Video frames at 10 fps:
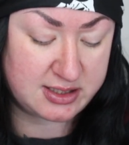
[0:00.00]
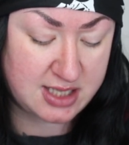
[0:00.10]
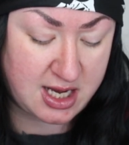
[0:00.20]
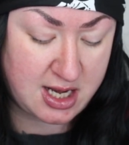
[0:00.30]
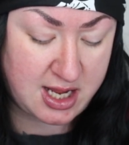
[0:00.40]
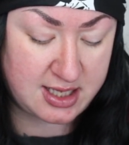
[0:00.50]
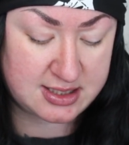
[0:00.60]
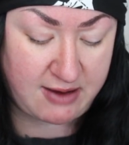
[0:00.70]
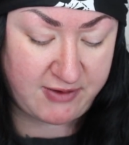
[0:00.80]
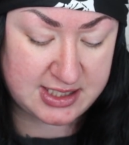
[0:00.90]
it's kind of
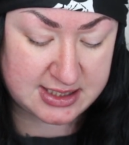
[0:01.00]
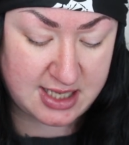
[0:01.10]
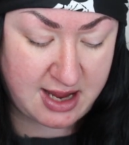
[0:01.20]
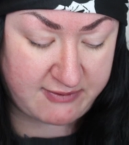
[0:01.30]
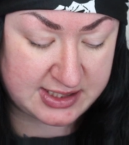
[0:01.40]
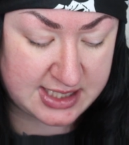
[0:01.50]
nice if it doesn't have a